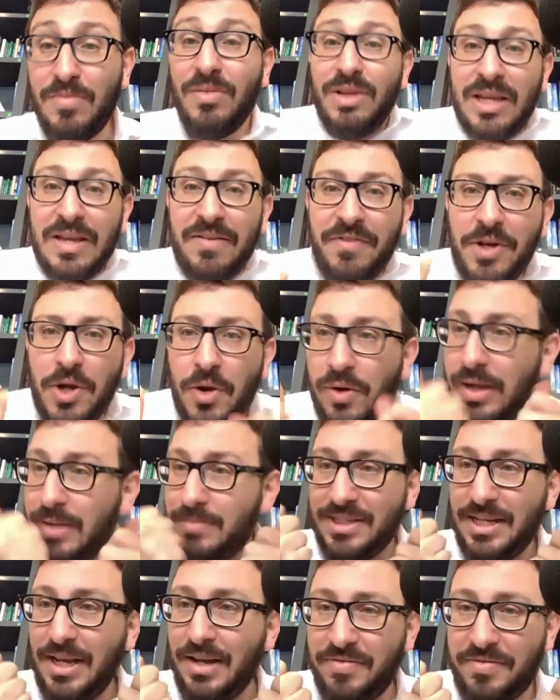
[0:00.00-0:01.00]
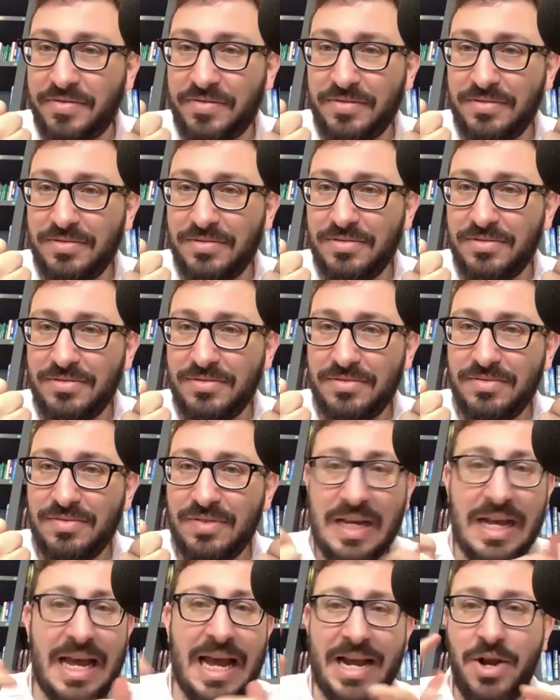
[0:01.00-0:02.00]
Even Noah himself
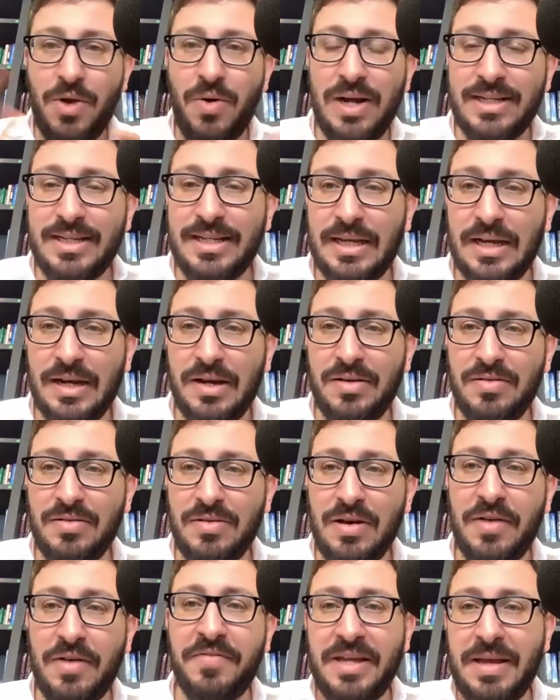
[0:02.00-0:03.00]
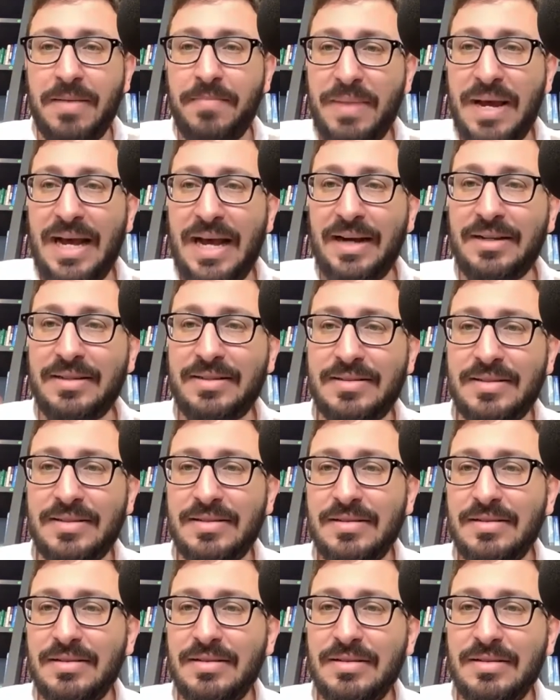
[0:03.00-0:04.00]
had no idea of the impact
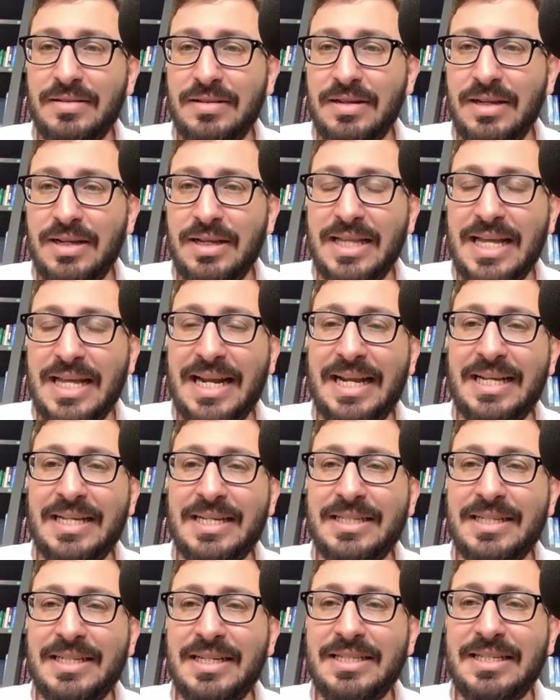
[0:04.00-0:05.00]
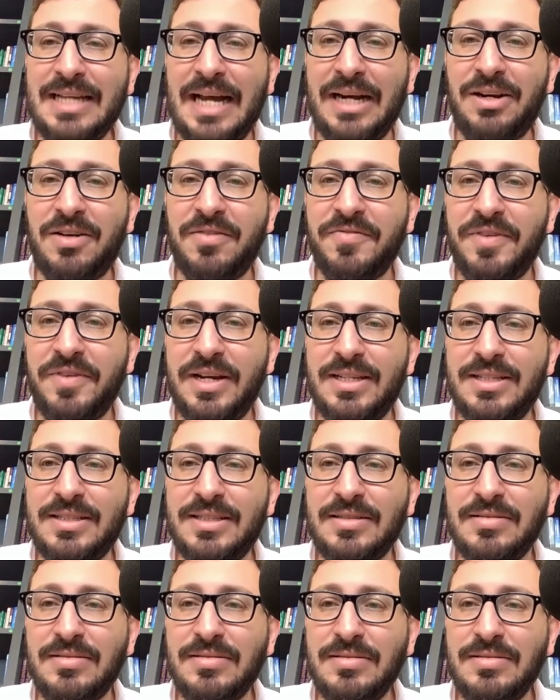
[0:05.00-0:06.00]
that his
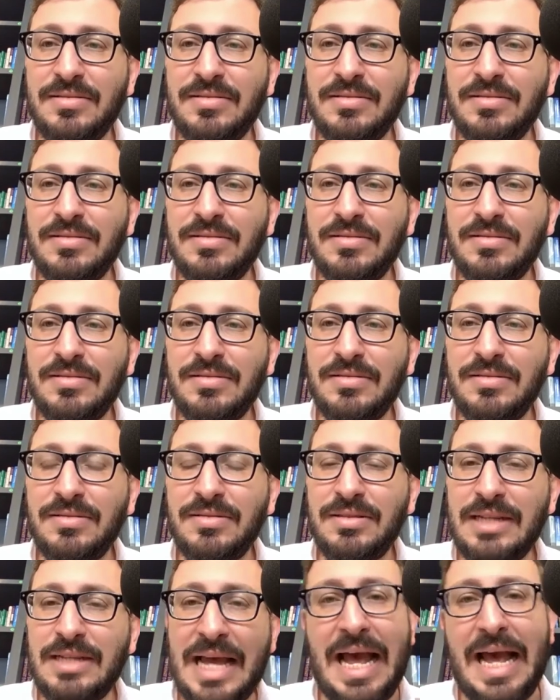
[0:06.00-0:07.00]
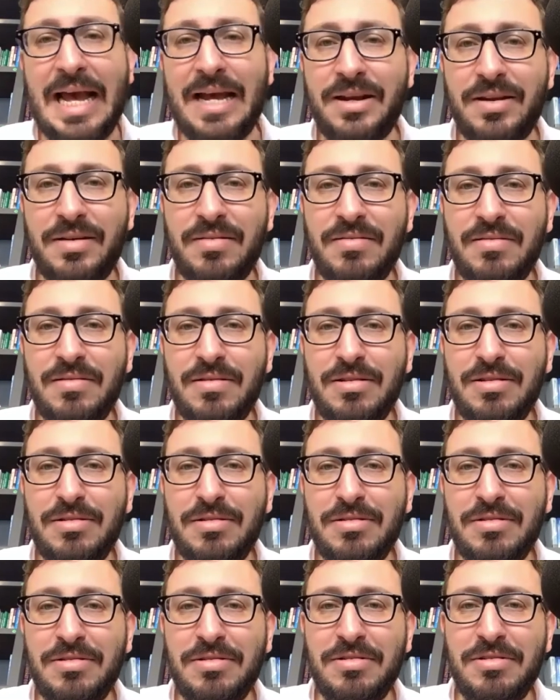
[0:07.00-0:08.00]
sacrifice had.
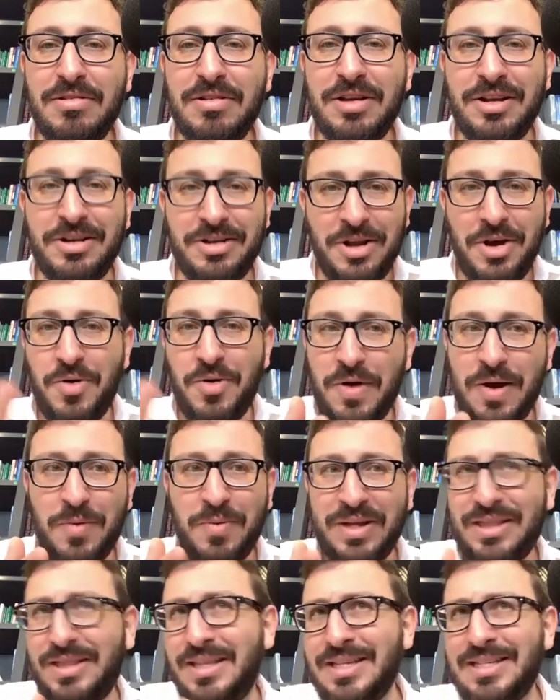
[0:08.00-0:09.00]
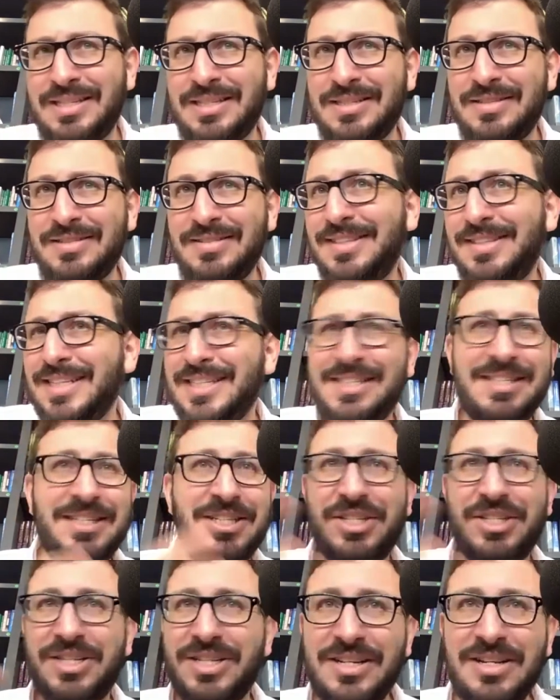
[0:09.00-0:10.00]
Noah, with this
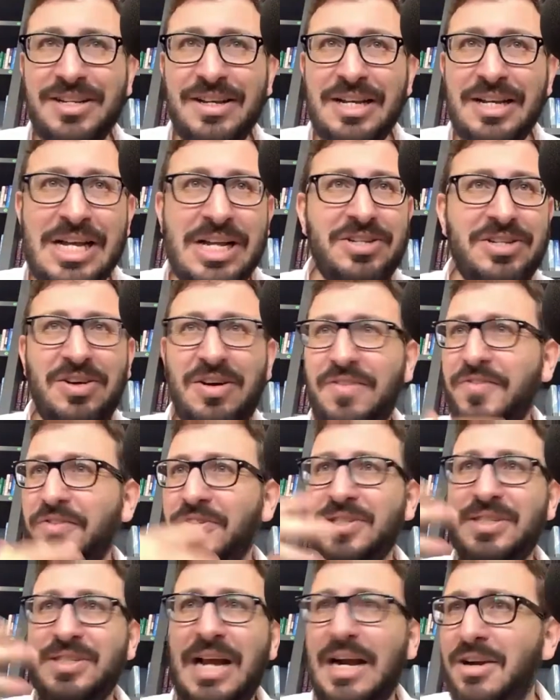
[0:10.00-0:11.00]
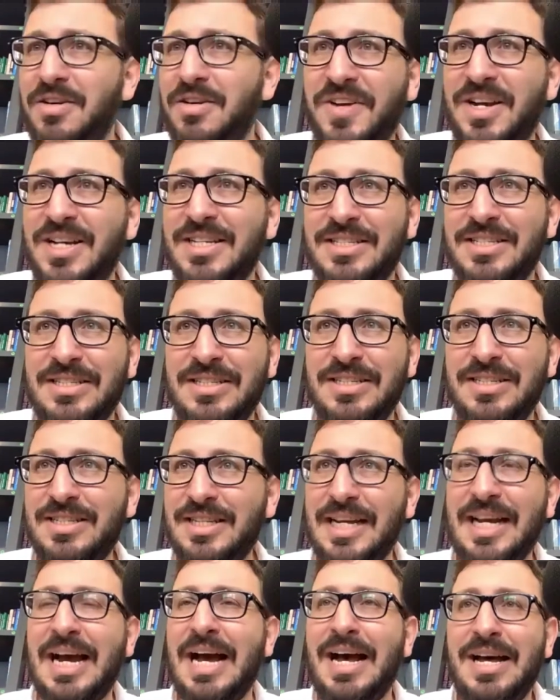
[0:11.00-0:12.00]
decision to offer sacrifices to
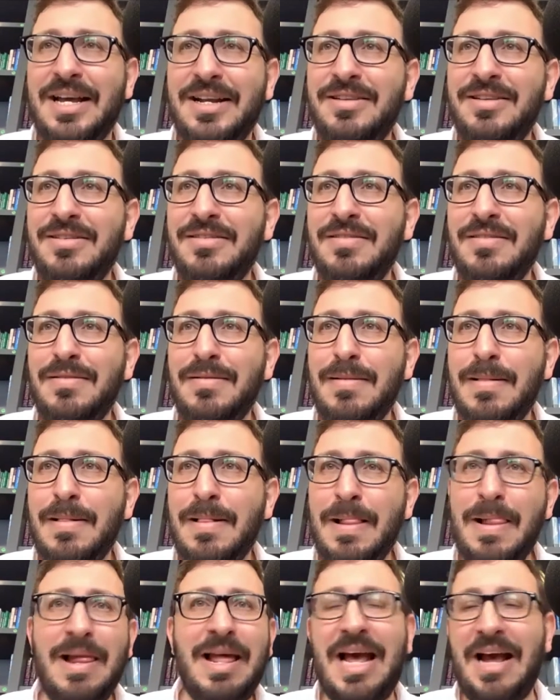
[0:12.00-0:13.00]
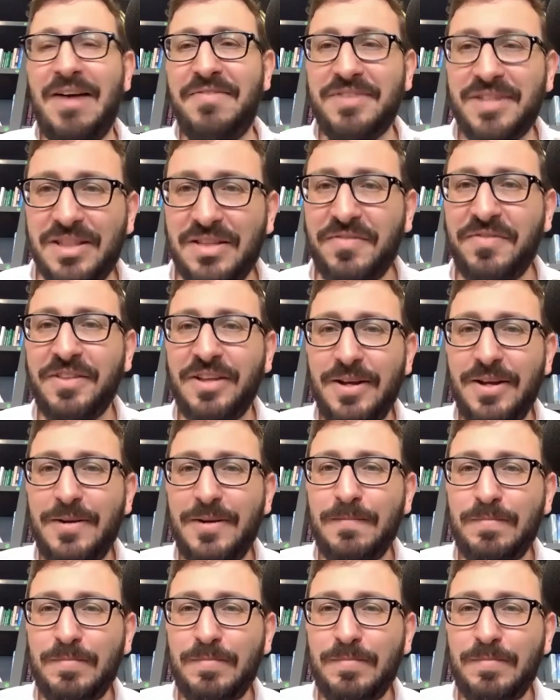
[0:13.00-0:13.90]
God after the flood,